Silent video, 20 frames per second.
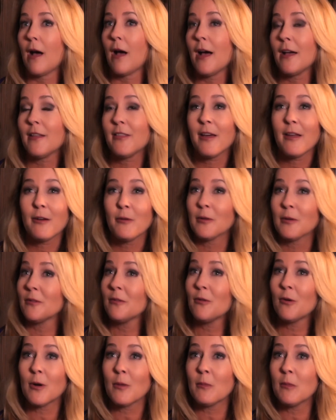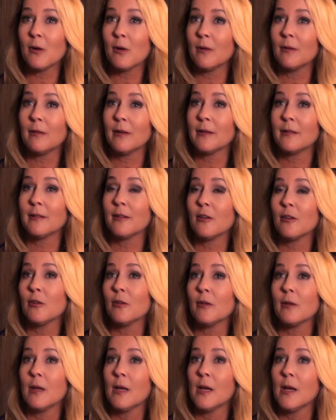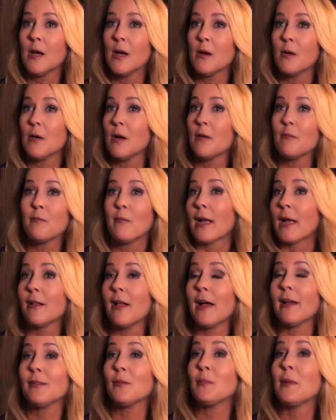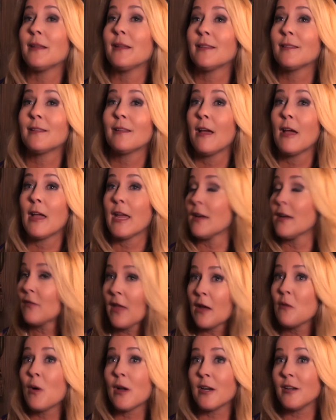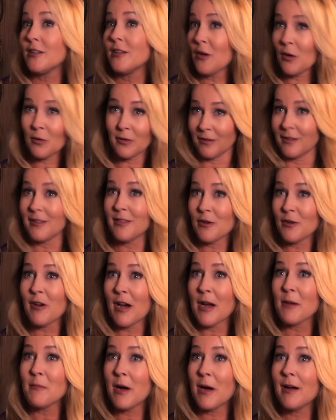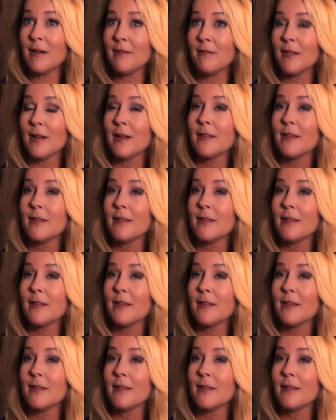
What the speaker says: I thought it was normal until my classmates, if they wanted to go see their grandma,